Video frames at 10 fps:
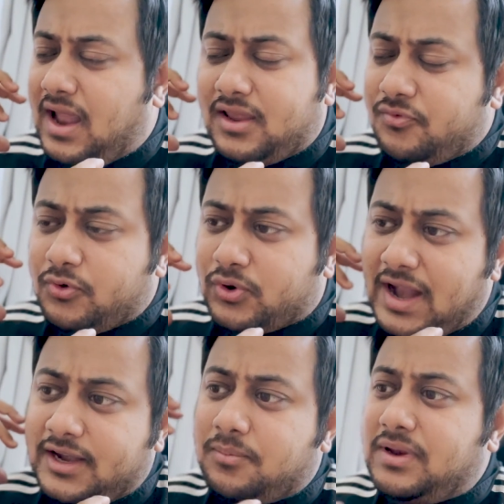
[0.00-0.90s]
if you
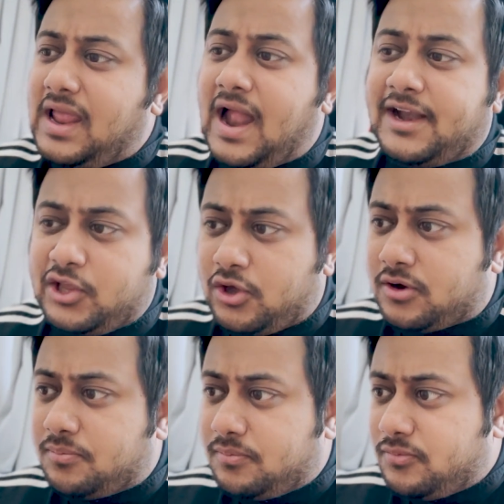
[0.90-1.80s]
randomly add
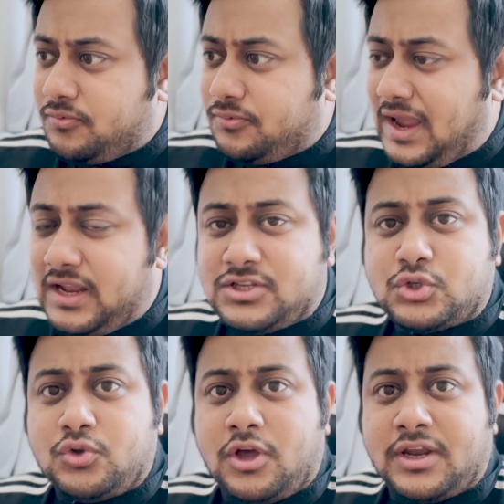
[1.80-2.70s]
your files
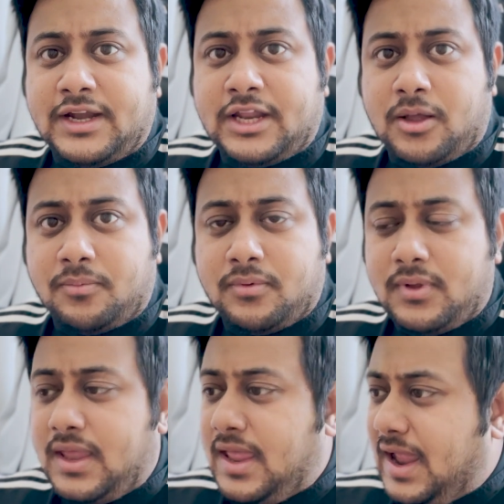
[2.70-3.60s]
to your GitHub
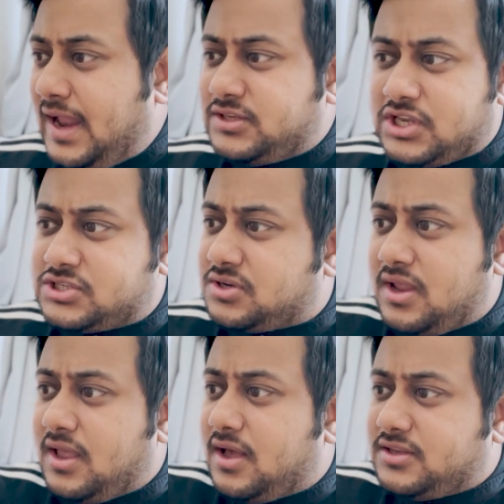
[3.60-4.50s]
and just
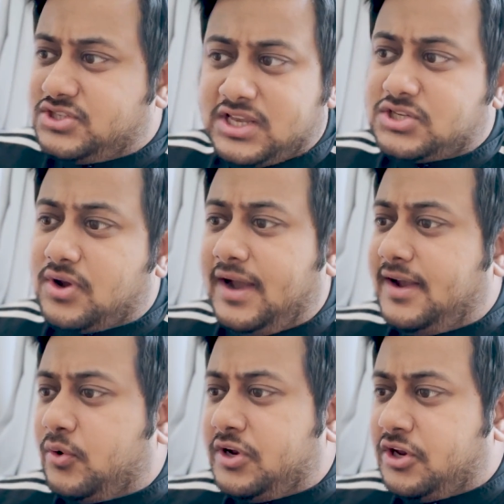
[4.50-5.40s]
just write
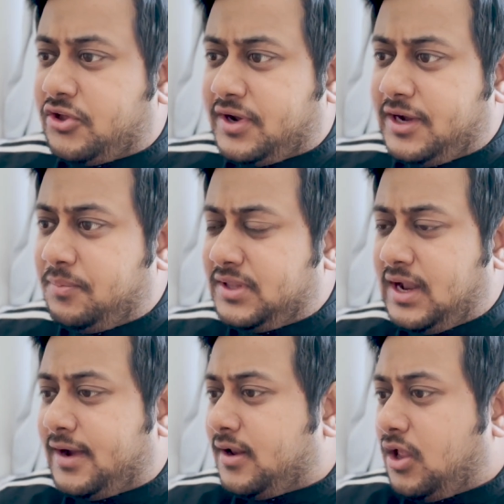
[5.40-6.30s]
down in your README
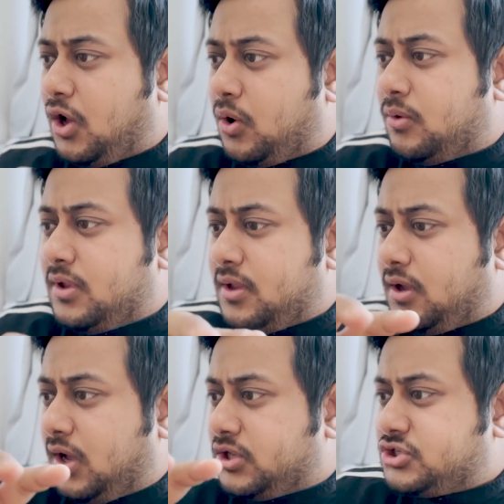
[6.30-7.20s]
that, oh,
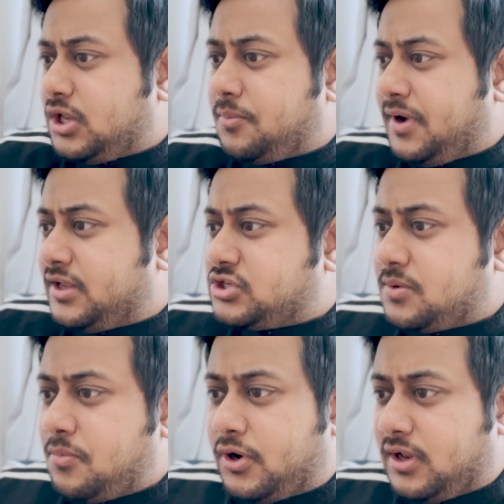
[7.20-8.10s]
uh, churn prediction
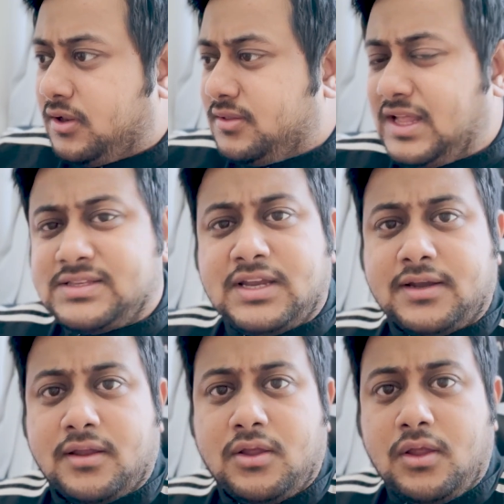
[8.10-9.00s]
model, that's
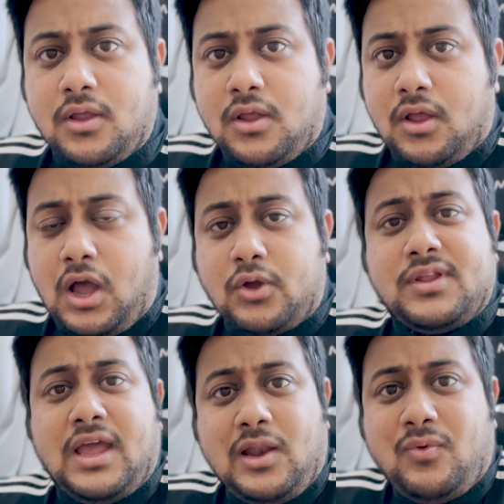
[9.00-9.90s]
it. How
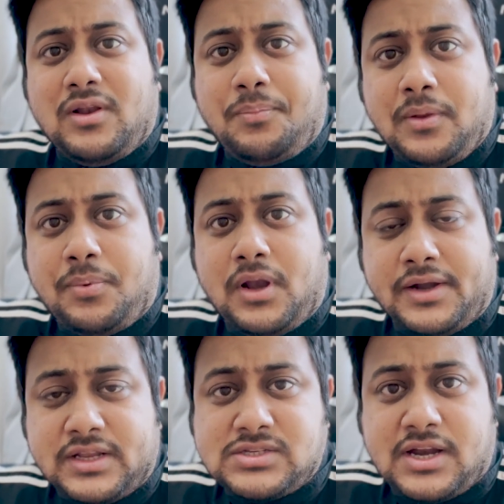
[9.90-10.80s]
the hell will people
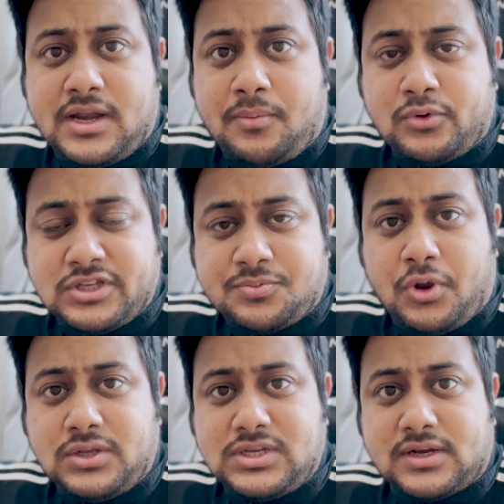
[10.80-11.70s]
understand about this
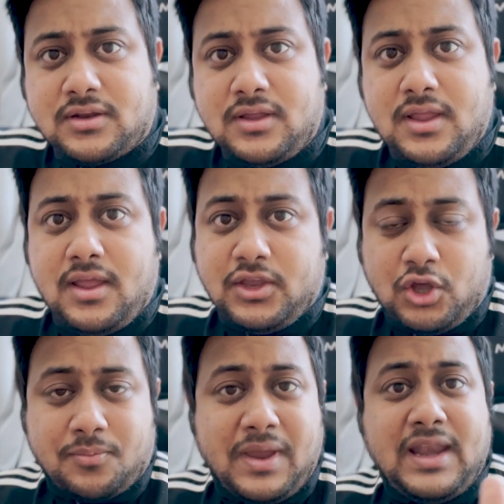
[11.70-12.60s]
project?
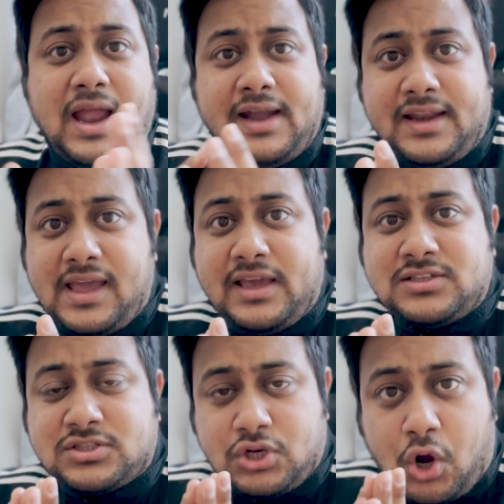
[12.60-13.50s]
Your main idea
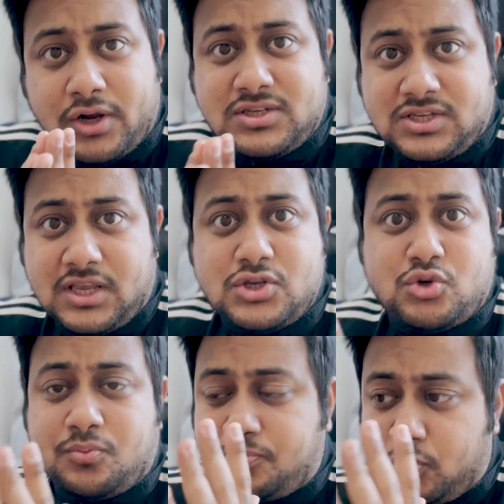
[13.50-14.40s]
is not just
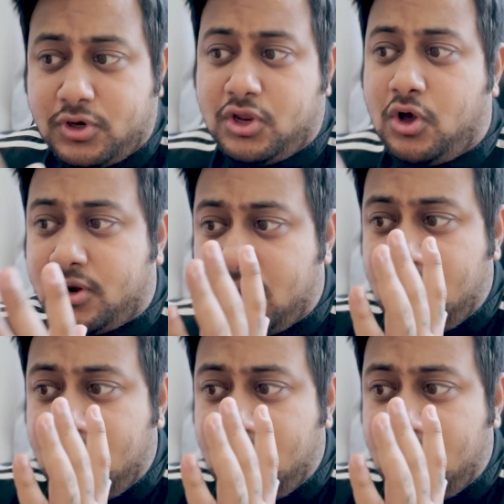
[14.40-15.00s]
to put your